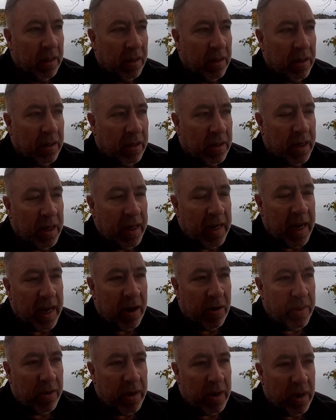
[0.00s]
You see
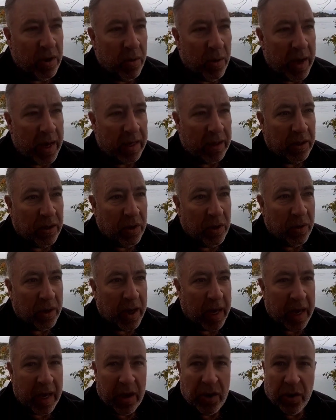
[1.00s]
now in the US,
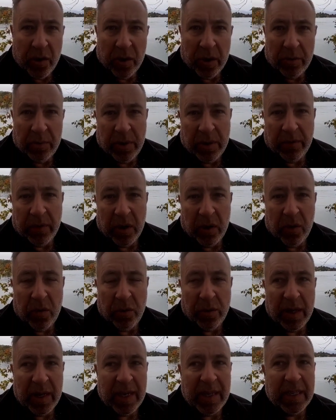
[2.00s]
UK, Europe, you've got
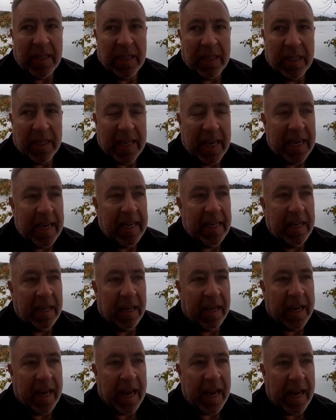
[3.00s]
all these kiddie
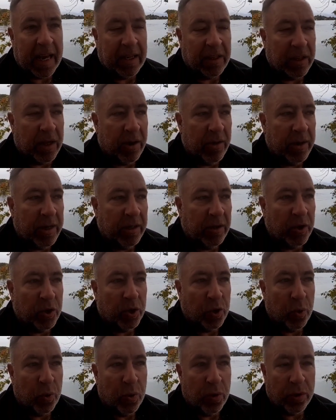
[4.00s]
little gangs going into
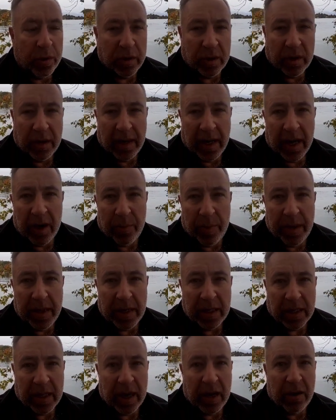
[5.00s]
stores and helping
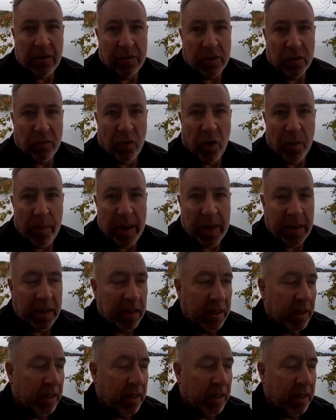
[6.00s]
themselves and robbing.